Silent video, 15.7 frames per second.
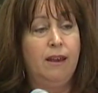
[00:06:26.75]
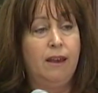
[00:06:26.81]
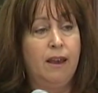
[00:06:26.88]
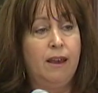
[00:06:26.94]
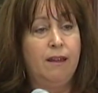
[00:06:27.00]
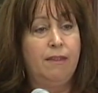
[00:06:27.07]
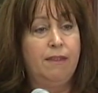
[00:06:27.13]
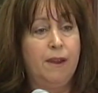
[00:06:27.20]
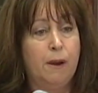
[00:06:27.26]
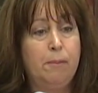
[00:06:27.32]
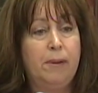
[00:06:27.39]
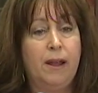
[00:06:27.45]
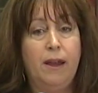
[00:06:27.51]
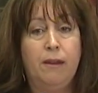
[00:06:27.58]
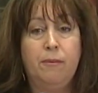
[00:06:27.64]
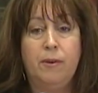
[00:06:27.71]
And their
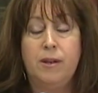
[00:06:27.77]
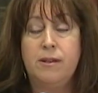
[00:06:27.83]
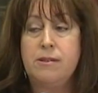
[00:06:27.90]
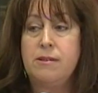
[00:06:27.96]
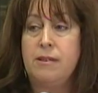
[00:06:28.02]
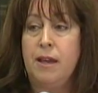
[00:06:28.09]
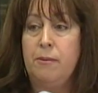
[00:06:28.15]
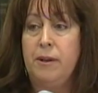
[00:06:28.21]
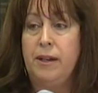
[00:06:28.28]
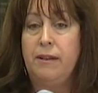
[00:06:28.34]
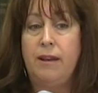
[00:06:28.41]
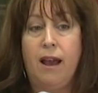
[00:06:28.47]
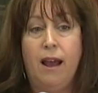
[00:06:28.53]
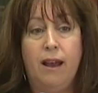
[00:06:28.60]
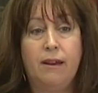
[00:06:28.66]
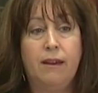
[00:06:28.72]
plan was they would
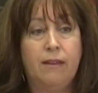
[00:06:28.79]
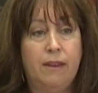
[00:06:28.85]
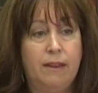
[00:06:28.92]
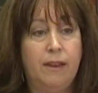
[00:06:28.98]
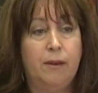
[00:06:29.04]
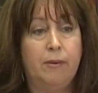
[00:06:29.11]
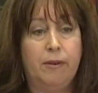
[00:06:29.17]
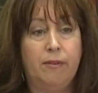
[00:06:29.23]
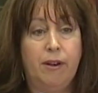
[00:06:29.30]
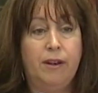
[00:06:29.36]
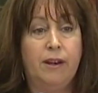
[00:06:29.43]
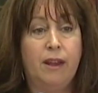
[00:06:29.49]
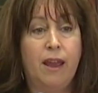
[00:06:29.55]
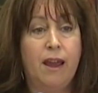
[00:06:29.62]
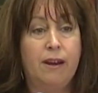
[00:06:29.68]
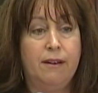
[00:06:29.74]
attack and then they would run to
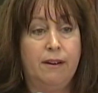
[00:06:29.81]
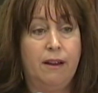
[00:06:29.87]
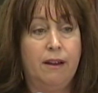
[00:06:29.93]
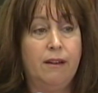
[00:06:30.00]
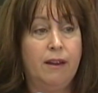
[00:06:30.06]
Canada